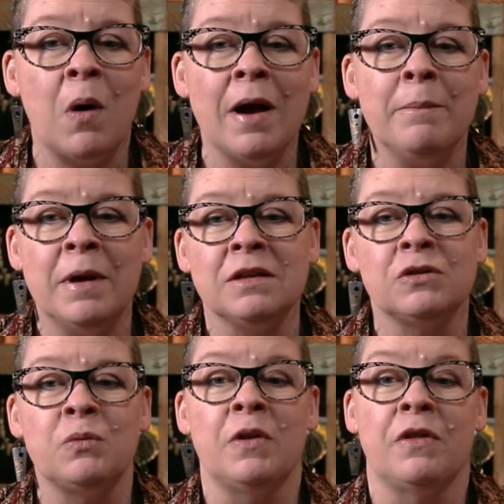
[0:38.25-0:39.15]
why
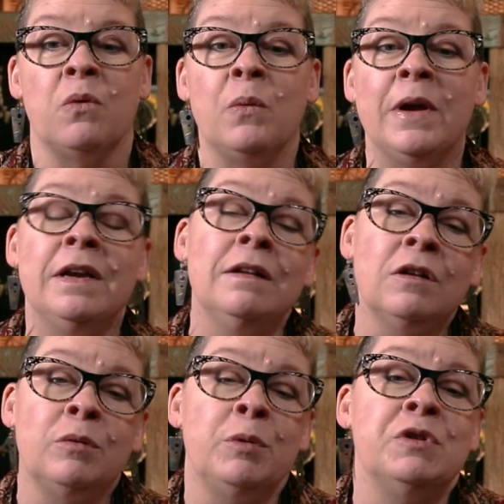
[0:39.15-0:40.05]
mess with a weeny
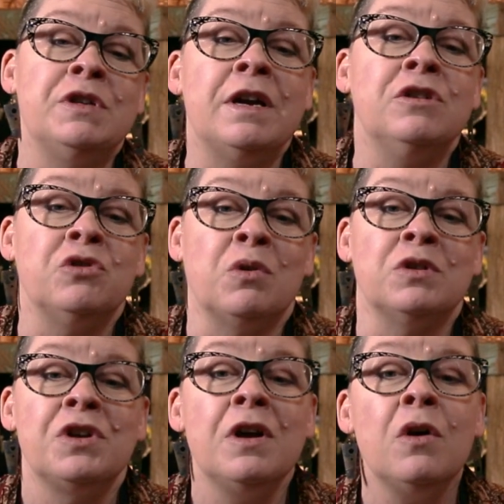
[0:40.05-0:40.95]
little butane
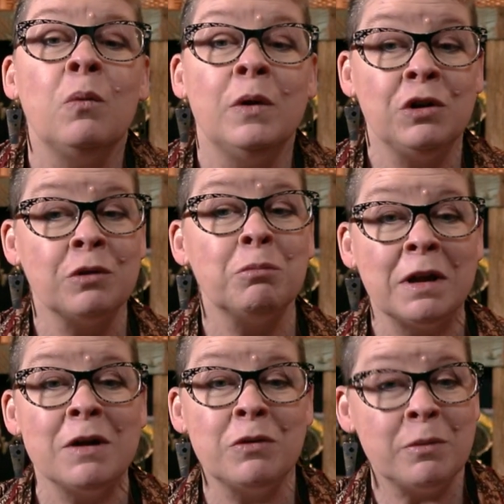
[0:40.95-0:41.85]
torch when you can
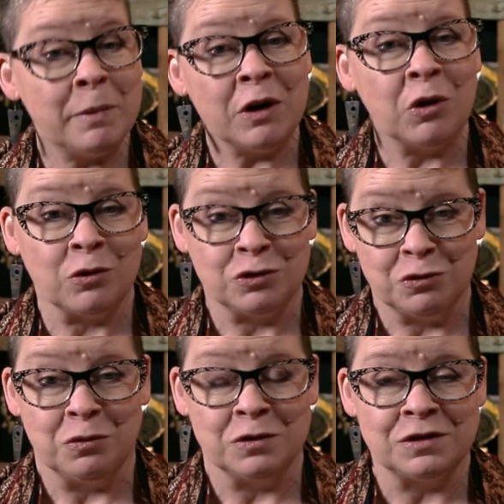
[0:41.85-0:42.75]
play with the big girl
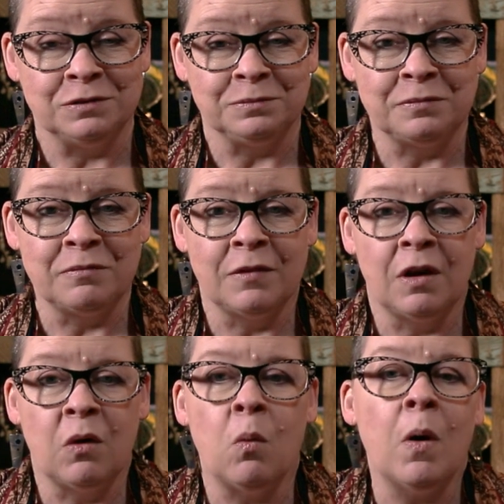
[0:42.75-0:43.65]
tools?
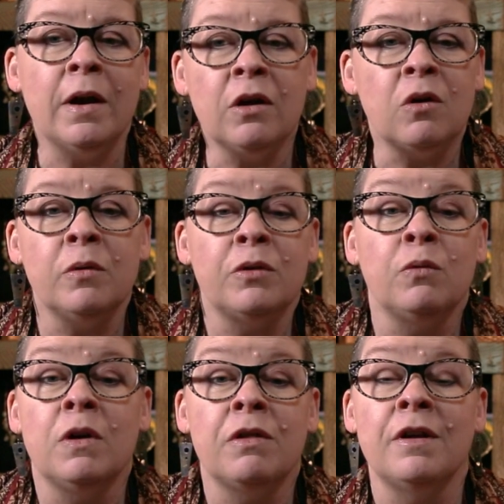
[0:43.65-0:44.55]
Why not go with the
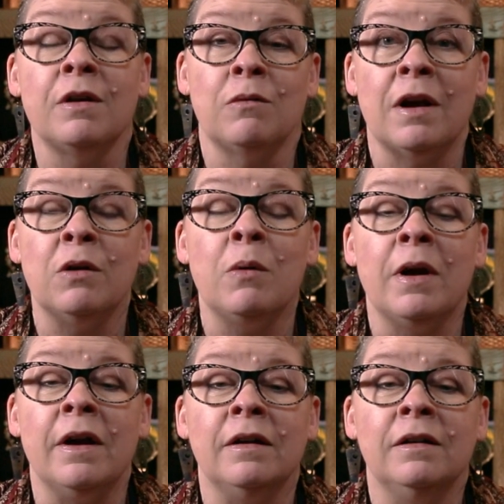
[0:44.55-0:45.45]
real thing right
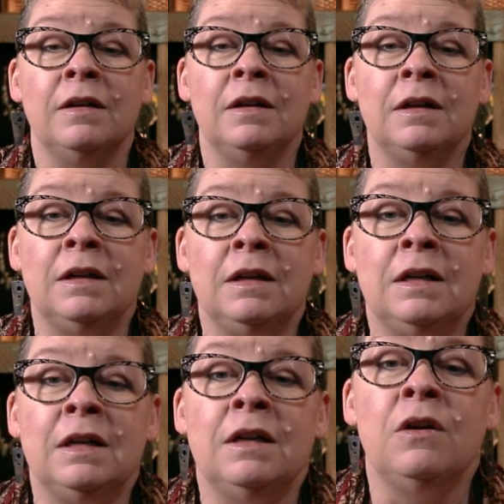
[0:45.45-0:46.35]
away?
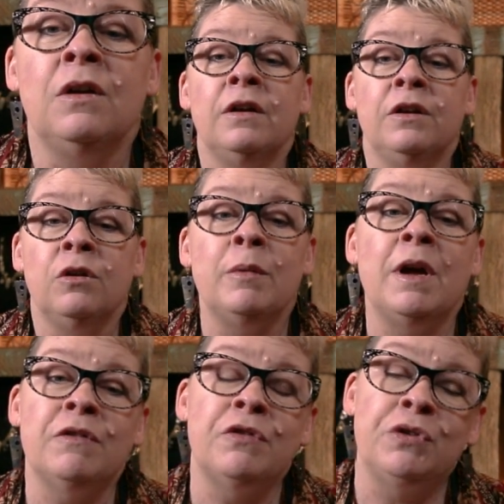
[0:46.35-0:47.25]
You
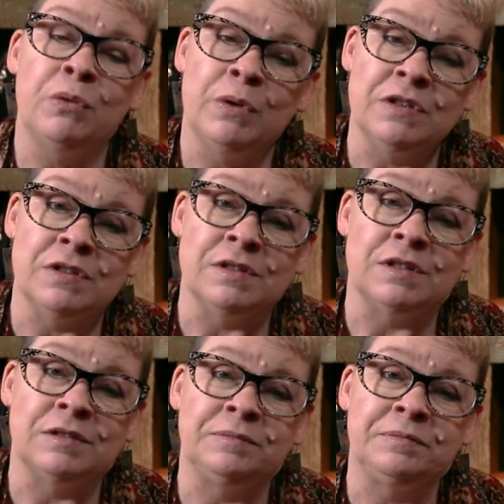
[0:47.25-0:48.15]
may have a few
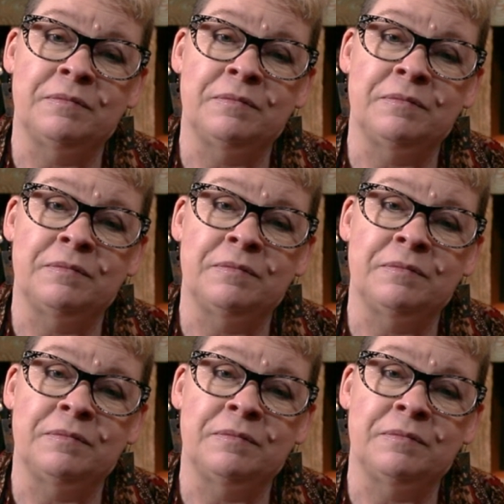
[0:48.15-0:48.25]
reasons.